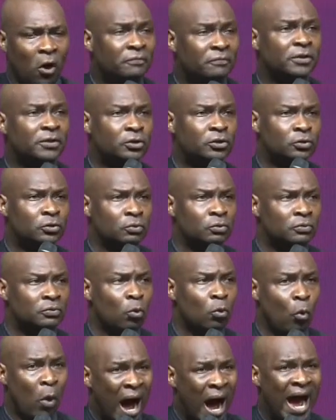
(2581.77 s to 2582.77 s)
of the
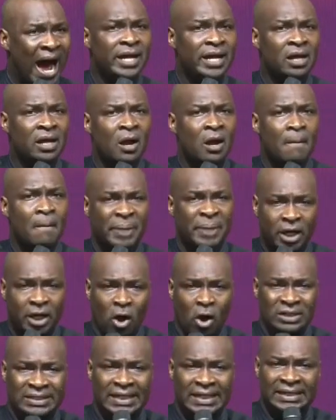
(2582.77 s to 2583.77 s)
truth. Why?
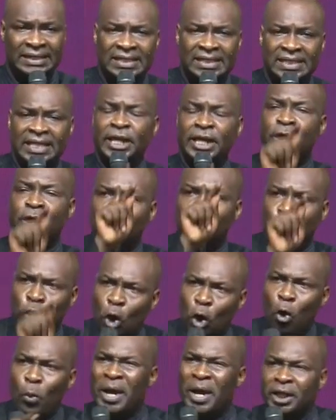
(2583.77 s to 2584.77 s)
Because it is
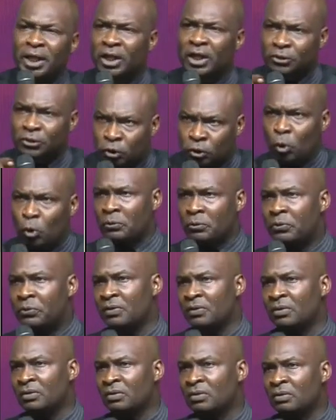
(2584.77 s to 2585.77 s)
in knowing the
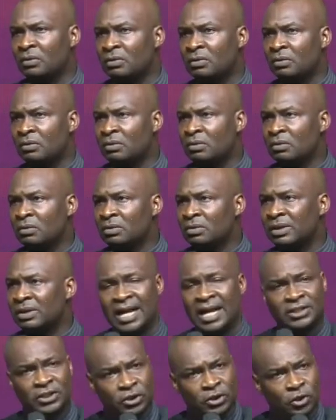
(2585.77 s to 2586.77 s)
truth
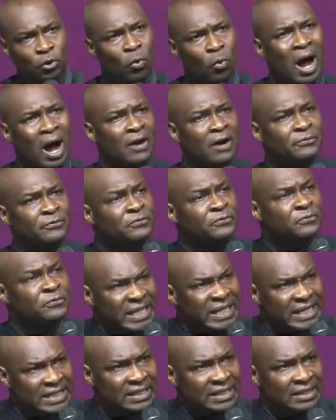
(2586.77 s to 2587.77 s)
that you are
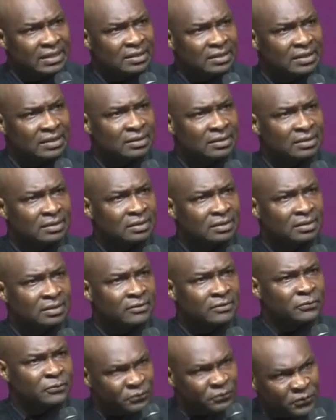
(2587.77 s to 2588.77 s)
free,
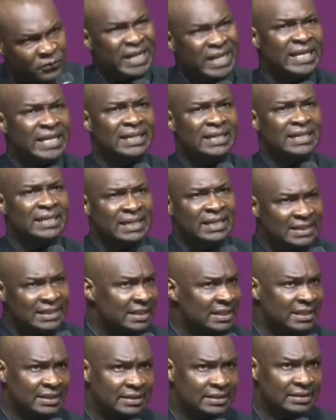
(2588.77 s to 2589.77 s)
free
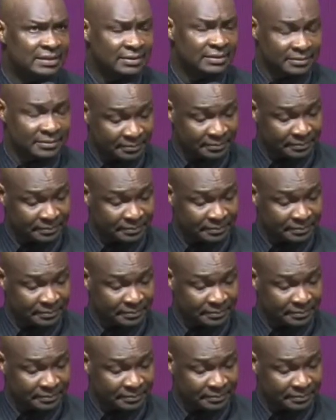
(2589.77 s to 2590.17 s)
indeed.